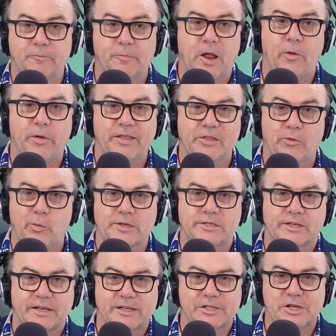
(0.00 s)
blowing the
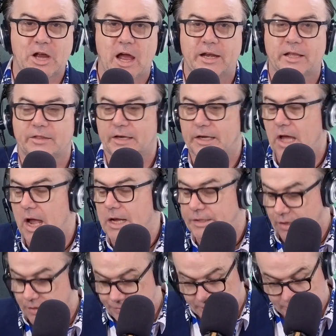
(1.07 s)
whistle and shining the light
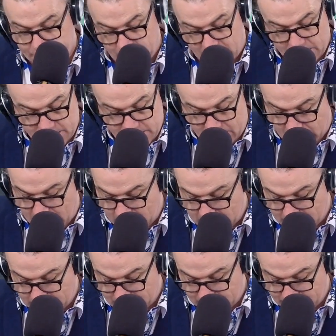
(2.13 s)
on this one,
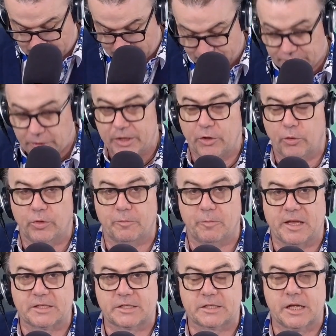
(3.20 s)
and certainly all the
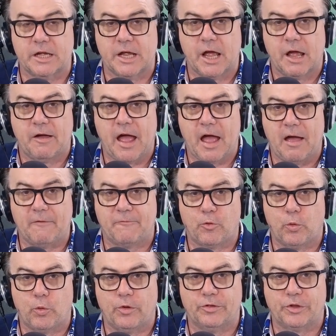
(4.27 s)
best
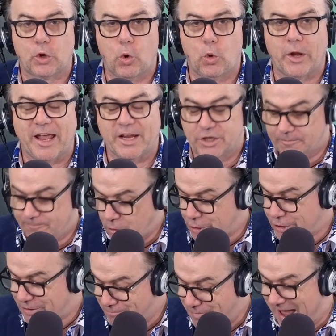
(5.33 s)
for the court action
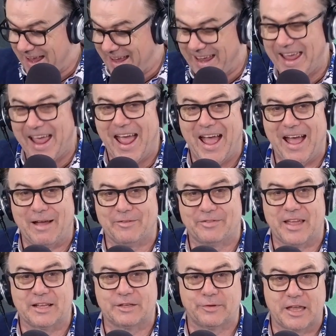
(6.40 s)
pushing back.
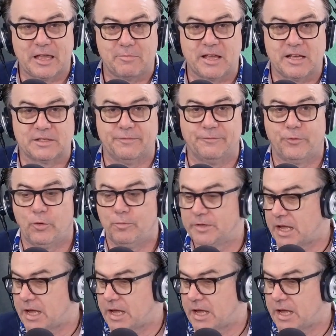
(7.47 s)
Thanks for keeping us informed.